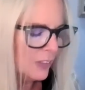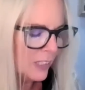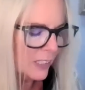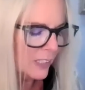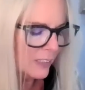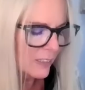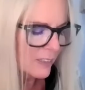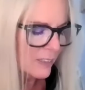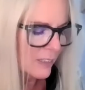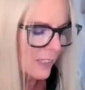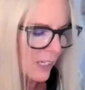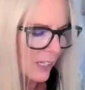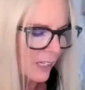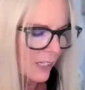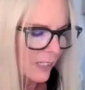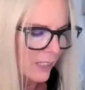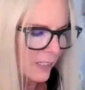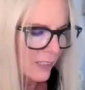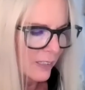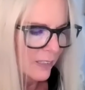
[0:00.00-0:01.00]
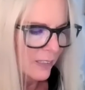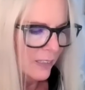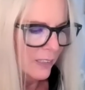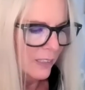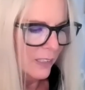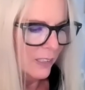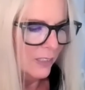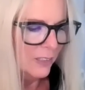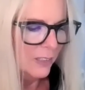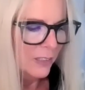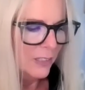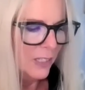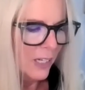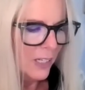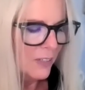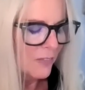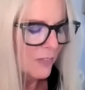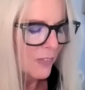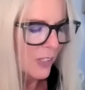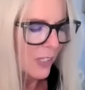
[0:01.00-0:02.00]
like it's like
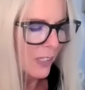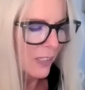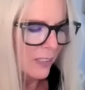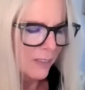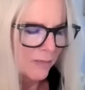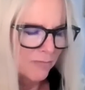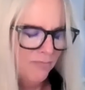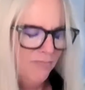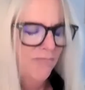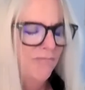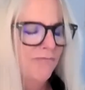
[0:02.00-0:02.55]
kind of like